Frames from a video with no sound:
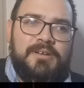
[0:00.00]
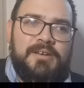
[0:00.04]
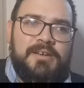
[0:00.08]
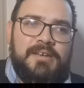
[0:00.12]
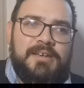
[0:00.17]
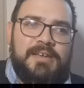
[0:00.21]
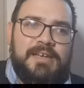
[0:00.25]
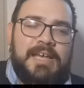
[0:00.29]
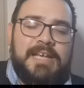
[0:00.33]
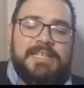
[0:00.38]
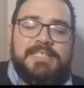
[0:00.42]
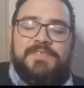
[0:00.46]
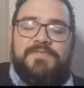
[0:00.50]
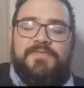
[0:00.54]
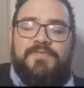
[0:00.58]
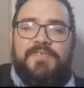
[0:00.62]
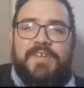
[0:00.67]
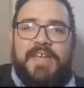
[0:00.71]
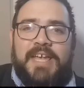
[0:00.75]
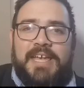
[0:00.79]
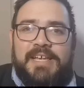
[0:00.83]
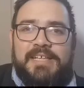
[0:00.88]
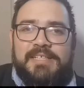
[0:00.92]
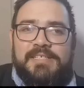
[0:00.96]
as
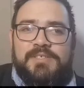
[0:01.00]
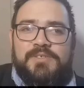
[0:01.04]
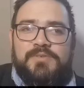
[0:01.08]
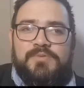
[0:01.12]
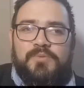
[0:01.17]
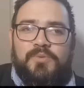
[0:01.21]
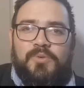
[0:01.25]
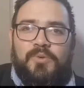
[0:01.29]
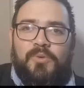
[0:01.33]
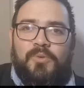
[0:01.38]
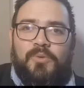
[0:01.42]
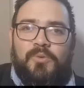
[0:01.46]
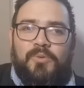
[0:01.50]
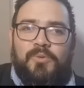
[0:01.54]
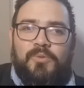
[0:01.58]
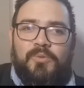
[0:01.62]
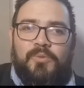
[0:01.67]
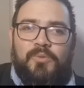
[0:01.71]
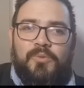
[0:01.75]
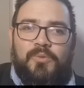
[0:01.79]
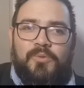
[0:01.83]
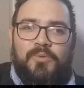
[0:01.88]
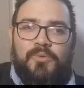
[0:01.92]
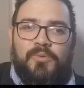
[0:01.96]
fans,
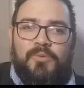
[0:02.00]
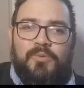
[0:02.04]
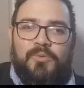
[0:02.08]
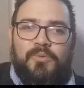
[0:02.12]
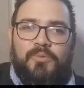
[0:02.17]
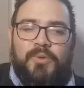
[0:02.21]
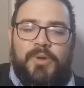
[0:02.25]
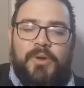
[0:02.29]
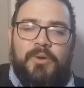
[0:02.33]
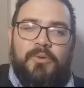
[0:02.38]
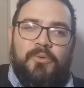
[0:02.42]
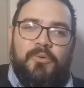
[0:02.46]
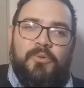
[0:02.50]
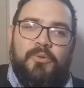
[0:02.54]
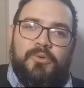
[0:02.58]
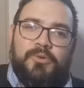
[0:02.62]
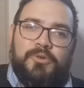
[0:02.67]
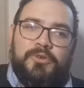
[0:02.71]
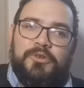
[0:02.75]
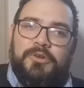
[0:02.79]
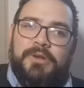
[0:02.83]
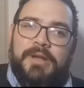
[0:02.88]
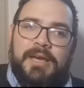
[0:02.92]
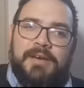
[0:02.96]
we all
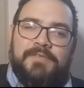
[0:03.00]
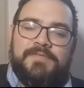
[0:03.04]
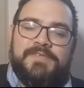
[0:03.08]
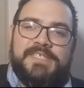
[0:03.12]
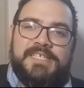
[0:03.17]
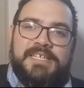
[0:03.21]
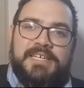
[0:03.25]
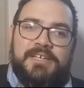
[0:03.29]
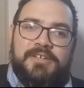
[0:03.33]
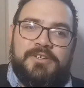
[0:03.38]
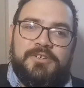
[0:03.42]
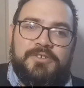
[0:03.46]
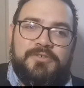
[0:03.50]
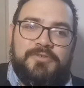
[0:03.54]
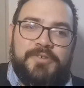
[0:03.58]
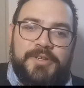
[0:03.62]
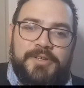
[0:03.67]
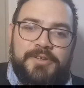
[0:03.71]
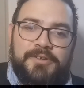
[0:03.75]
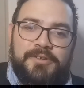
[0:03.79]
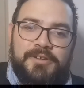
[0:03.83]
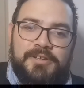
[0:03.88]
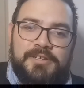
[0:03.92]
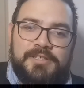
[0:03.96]
do love seeing good
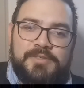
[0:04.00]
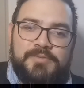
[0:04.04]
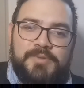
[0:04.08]
reunions.